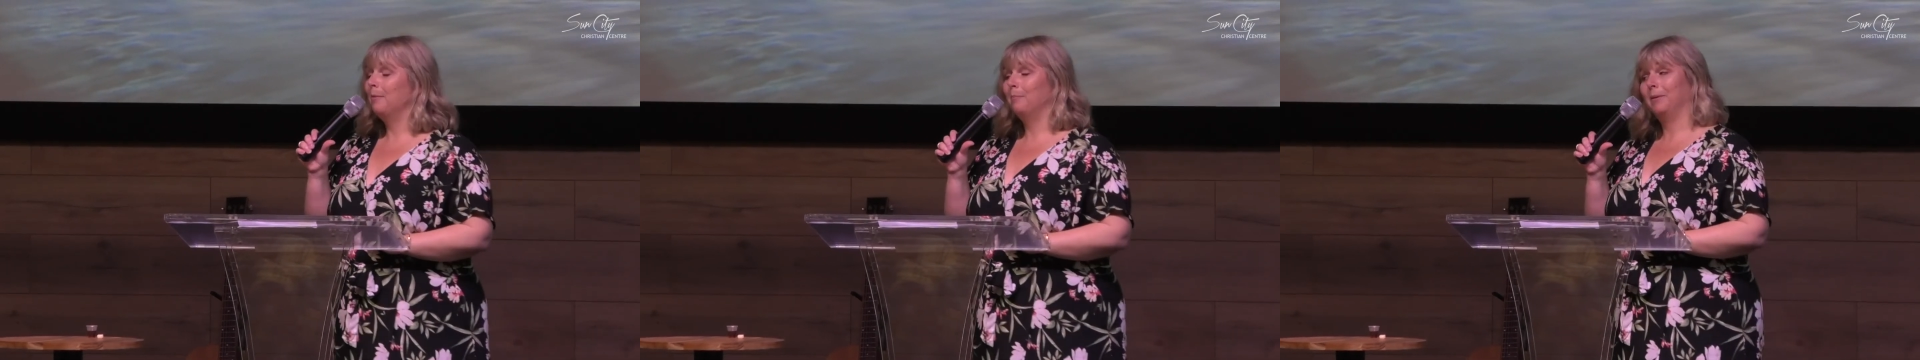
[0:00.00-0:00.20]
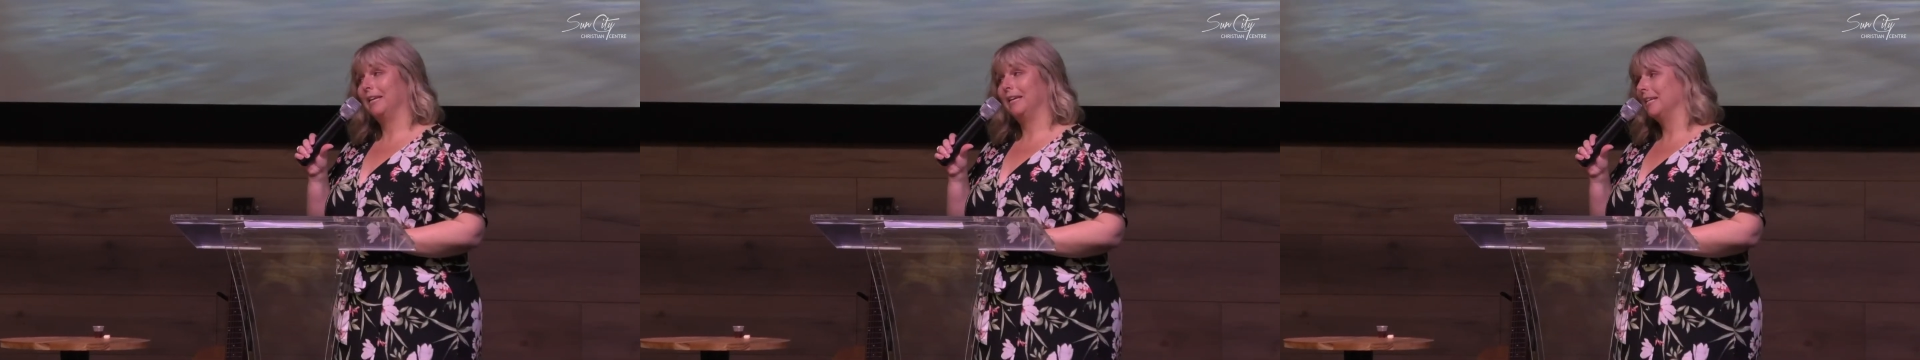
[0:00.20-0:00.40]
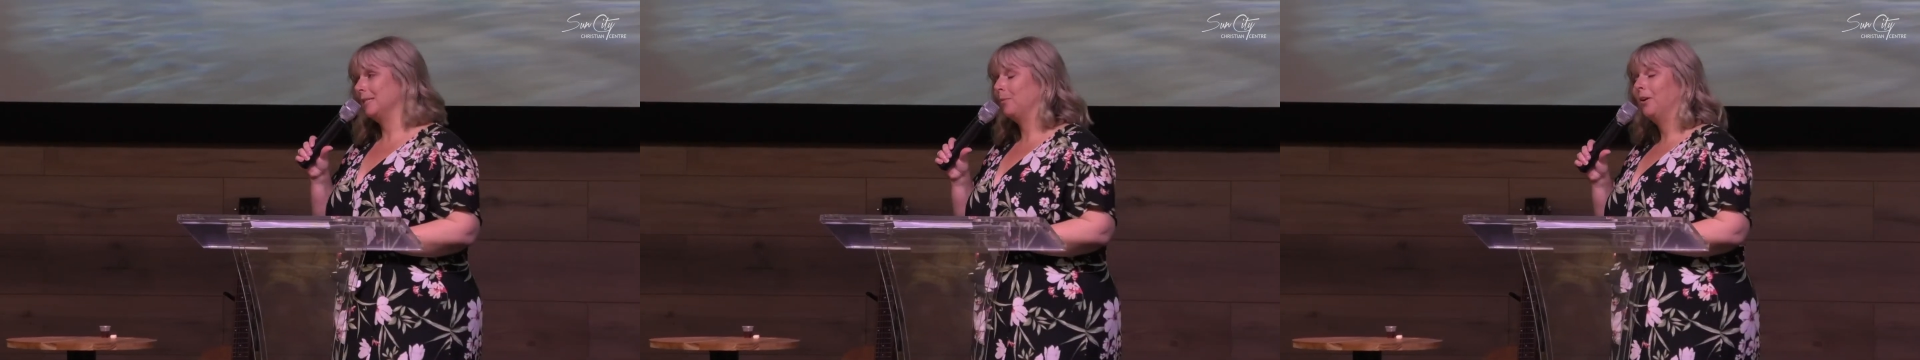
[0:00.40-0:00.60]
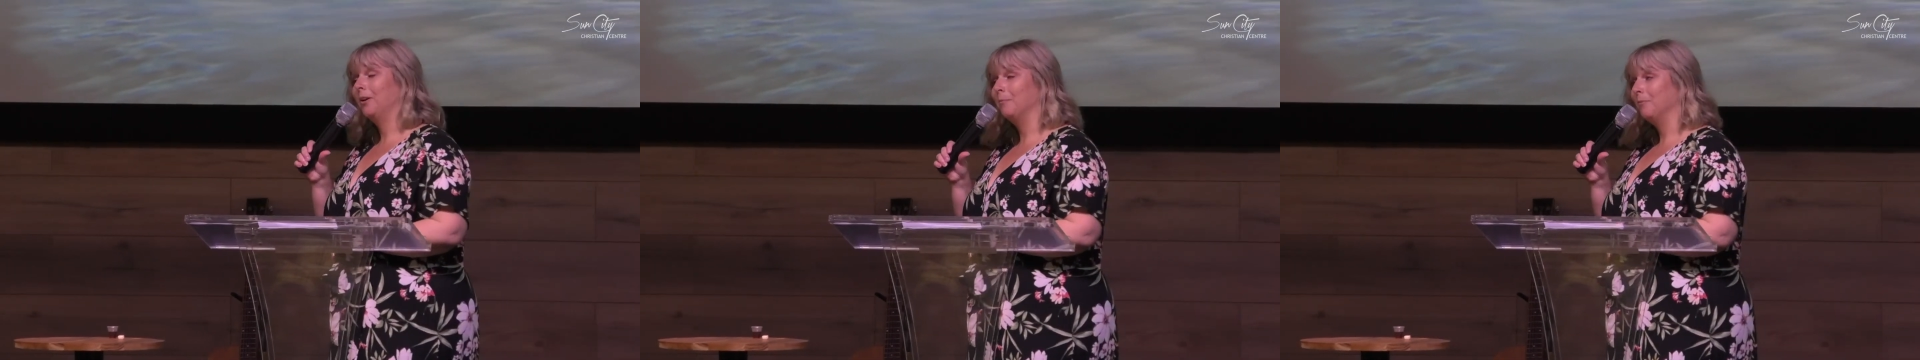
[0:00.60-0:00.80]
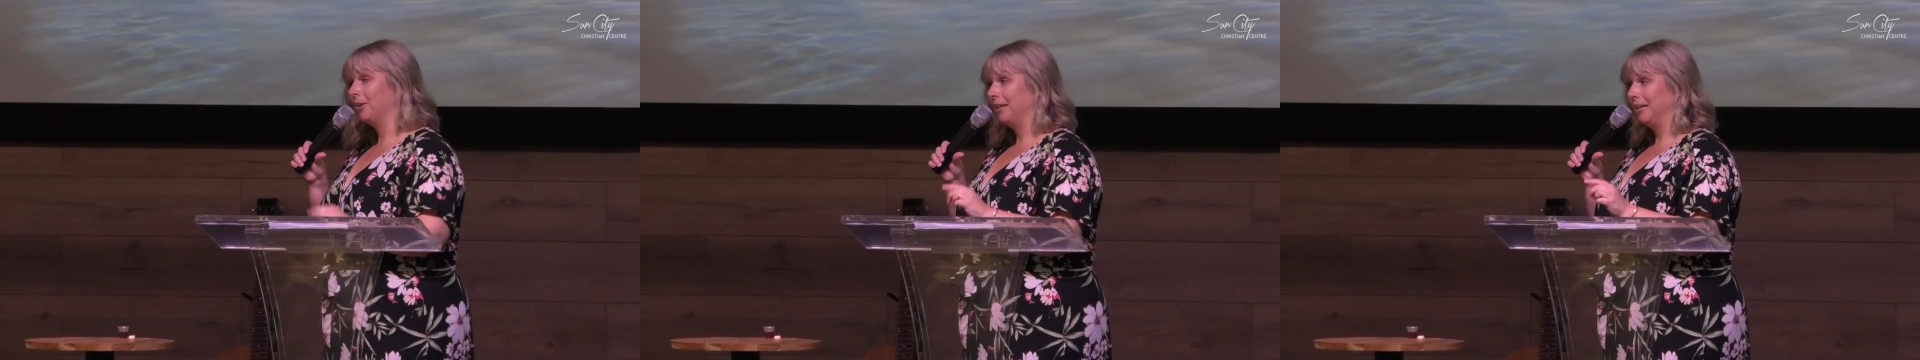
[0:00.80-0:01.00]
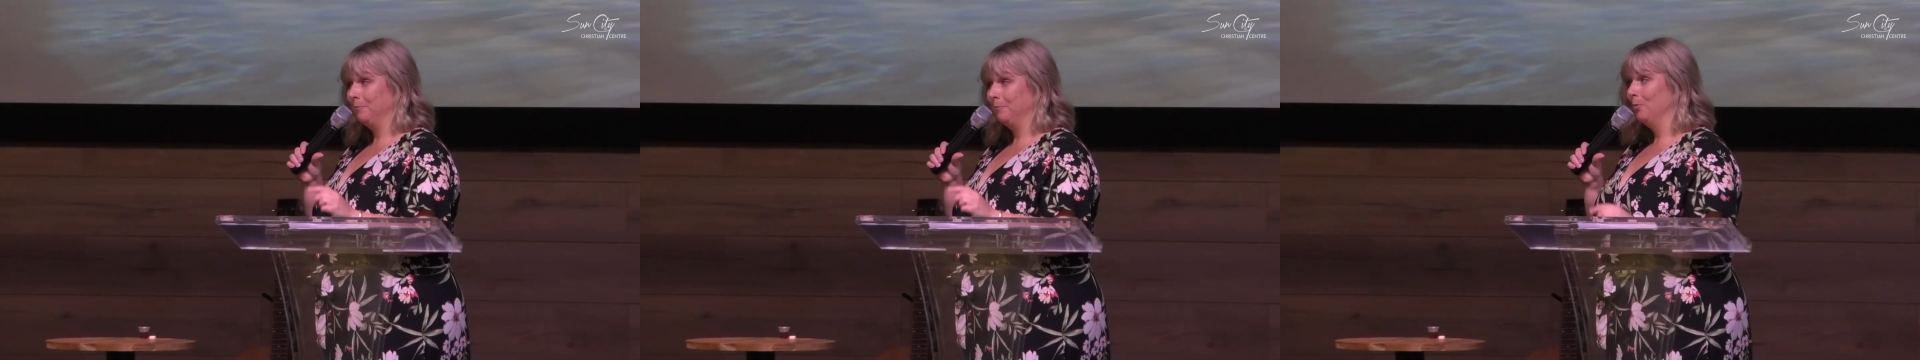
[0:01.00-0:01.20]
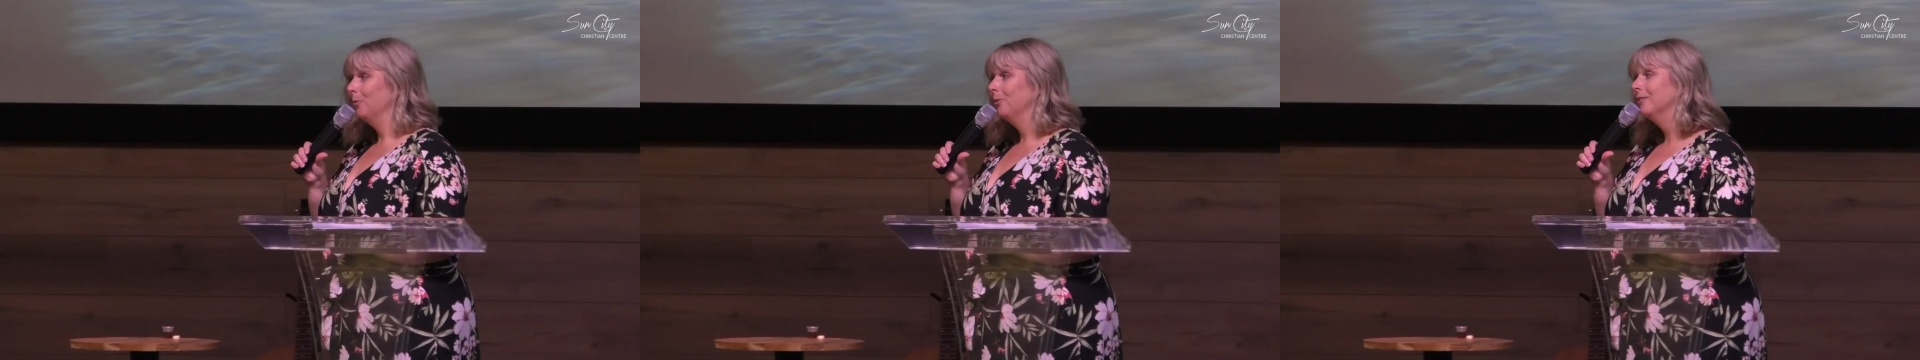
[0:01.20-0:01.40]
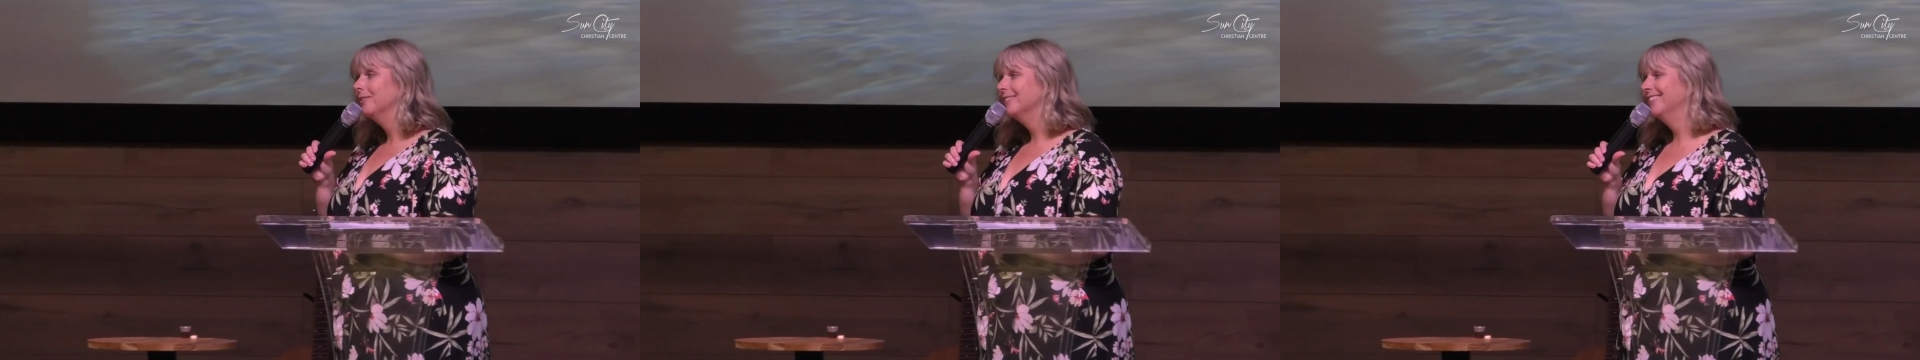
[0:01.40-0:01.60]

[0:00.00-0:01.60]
But guess what? I'm not anymore.